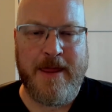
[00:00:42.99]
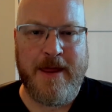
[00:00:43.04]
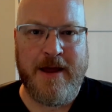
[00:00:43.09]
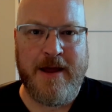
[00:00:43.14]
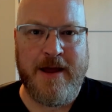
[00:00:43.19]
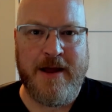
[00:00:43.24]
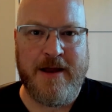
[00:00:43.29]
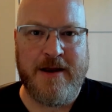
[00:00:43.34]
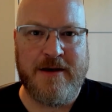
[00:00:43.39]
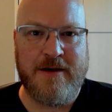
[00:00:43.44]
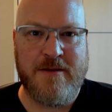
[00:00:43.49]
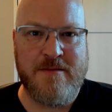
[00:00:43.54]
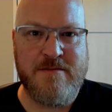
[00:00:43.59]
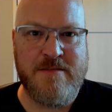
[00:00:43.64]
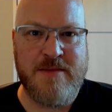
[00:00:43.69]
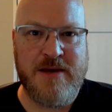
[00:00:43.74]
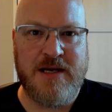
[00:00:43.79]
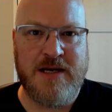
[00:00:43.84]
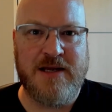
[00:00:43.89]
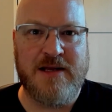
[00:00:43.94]
And
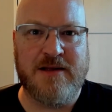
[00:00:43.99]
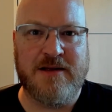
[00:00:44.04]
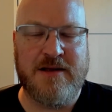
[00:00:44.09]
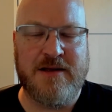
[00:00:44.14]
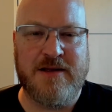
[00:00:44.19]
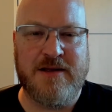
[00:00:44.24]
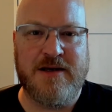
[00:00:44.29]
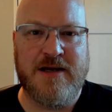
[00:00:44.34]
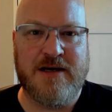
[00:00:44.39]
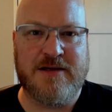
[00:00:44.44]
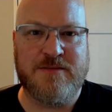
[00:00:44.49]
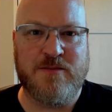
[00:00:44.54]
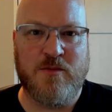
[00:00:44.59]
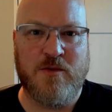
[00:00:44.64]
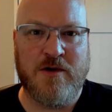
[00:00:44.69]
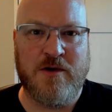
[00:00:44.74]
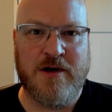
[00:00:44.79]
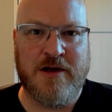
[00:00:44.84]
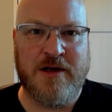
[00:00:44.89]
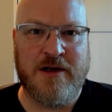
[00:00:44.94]
immediately the next
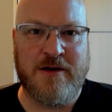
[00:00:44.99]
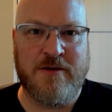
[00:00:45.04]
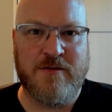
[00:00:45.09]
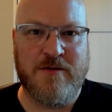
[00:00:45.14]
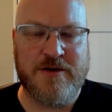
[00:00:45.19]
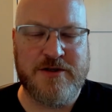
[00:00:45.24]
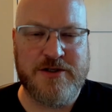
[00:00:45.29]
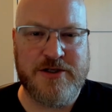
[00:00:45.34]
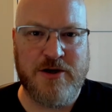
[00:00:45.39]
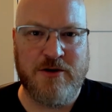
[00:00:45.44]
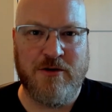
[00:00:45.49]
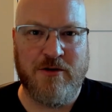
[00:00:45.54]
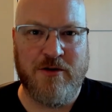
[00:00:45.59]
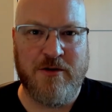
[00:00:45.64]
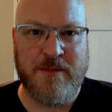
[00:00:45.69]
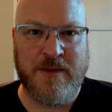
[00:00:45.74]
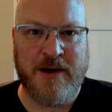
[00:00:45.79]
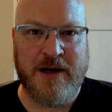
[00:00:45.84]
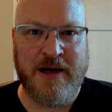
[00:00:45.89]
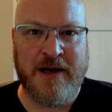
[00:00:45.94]
morning, with Chiro
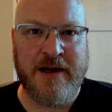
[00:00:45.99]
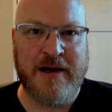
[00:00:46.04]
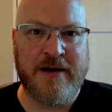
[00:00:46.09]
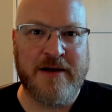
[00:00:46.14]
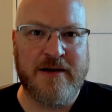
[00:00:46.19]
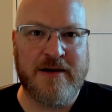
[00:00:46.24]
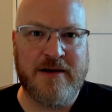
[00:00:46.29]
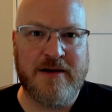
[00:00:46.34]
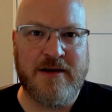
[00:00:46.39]
in mind,